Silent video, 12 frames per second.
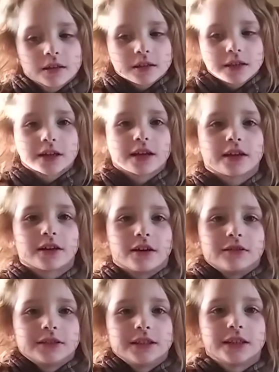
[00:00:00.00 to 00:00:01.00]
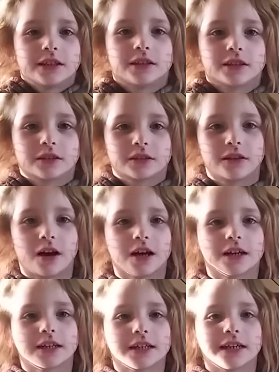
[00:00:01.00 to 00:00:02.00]
You could go to your
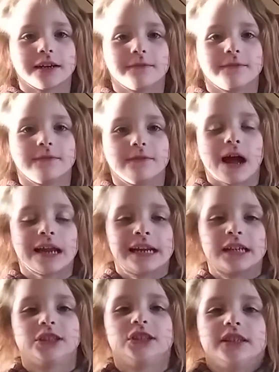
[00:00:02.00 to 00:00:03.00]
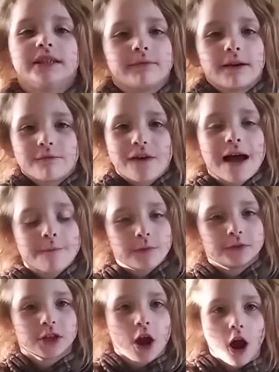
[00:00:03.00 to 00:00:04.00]
garden and find a tree with
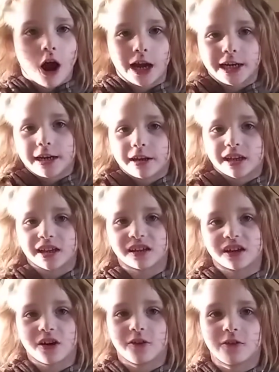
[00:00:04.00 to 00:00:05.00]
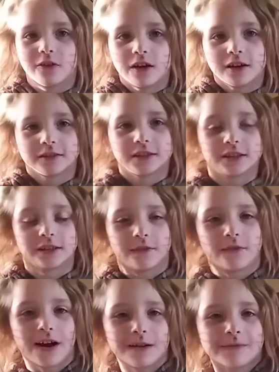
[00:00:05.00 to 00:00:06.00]
apples, or you could go to the
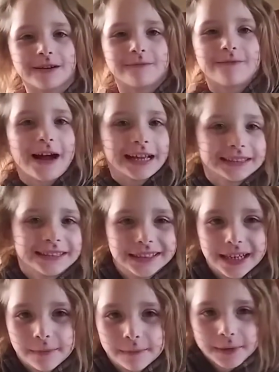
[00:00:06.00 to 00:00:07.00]
farm and find some.